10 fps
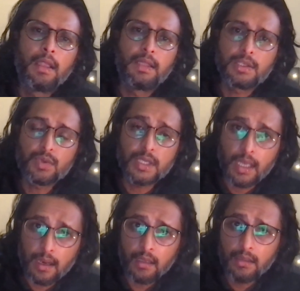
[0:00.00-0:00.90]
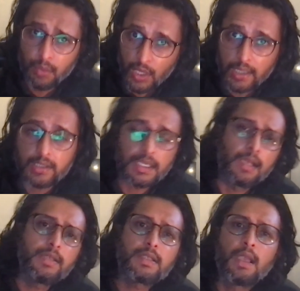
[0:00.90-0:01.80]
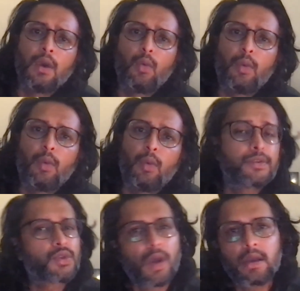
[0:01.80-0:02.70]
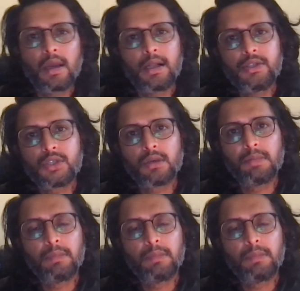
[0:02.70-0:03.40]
This was an era, the Purans tell us, when there was no agriculture.